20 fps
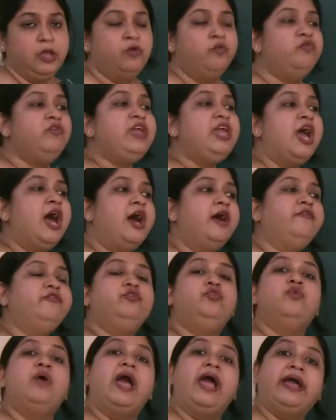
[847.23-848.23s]
We have
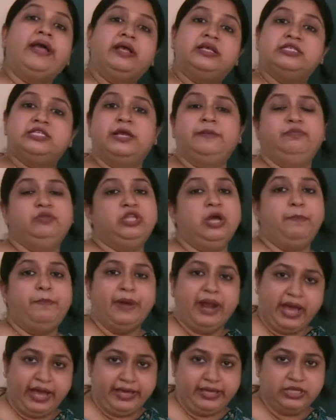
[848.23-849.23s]
to accept the
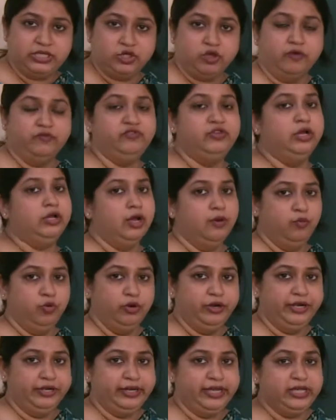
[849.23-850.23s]
price of the
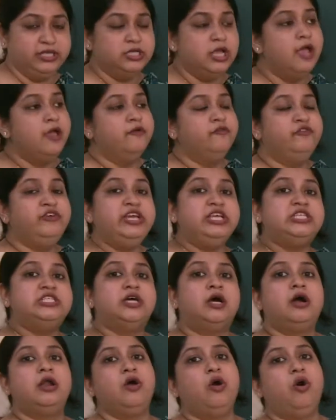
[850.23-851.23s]
commodities which
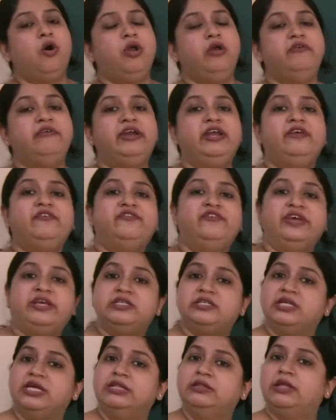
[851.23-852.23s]
are already
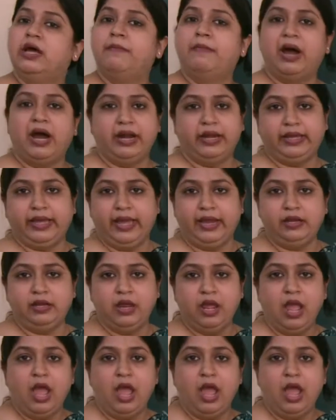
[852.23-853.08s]
fixed in the market,